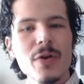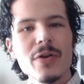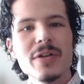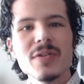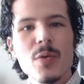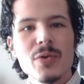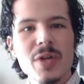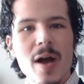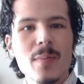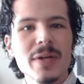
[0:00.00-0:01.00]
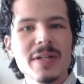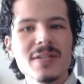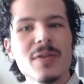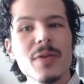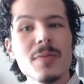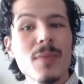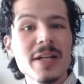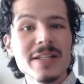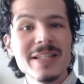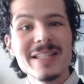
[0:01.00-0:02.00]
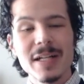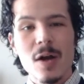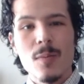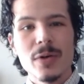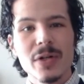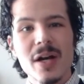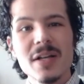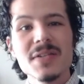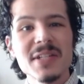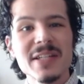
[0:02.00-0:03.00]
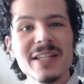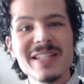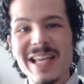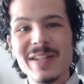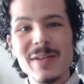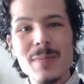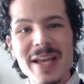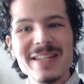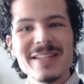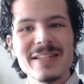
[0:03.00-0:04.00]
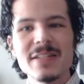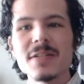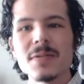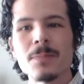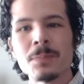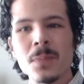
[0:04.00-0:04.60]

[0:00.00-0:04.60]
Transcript: various other topics that they might need to come across in a daily basis.